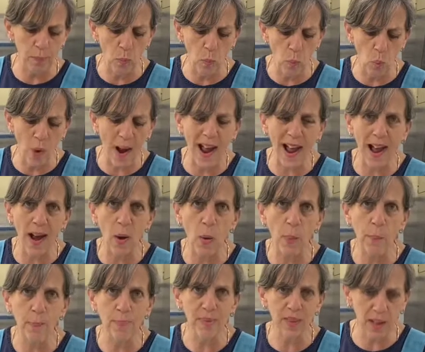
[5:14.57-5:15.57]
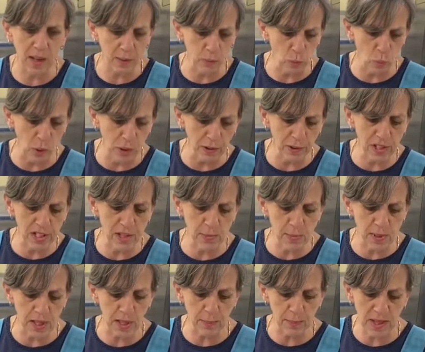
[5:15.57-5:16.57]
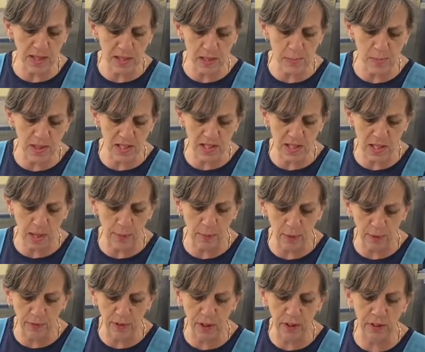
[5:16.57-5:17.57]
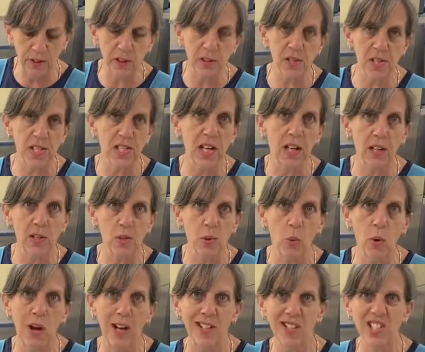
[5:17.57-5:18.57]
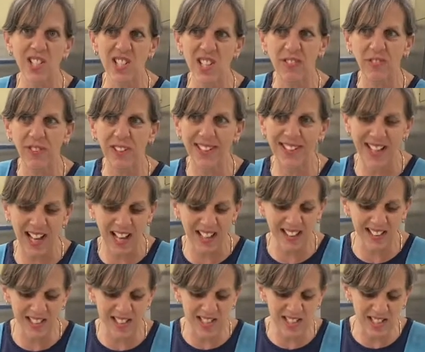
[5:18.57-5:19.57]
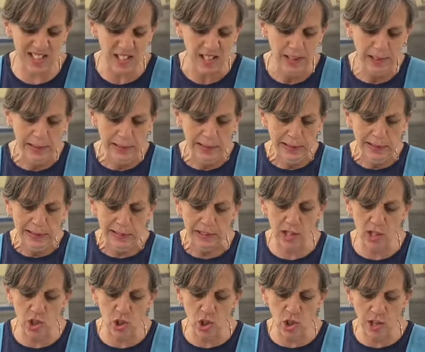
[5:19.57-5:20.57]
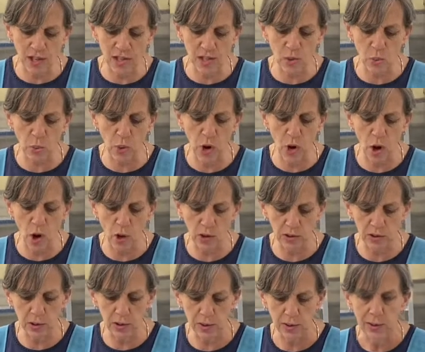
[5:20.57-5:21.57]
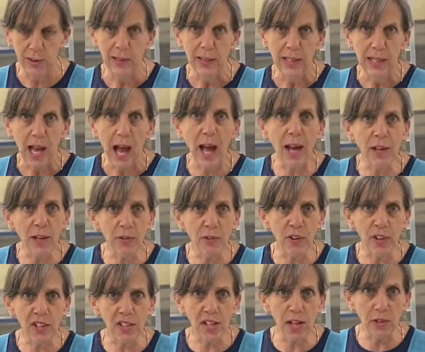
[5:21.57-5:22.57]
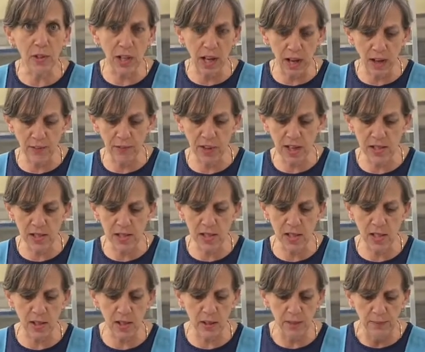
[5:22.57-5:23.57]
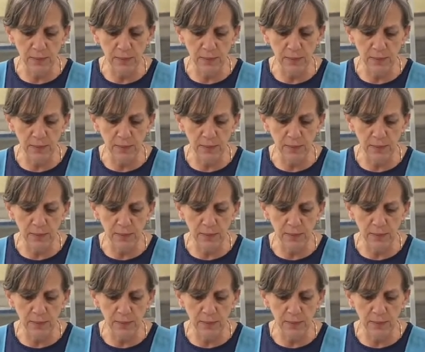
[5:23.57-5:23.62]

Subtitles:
Wow, it worries me. It makes my stomach feel a little sick to watch stuff like that because it's just wrong. How do you find out you have that skill?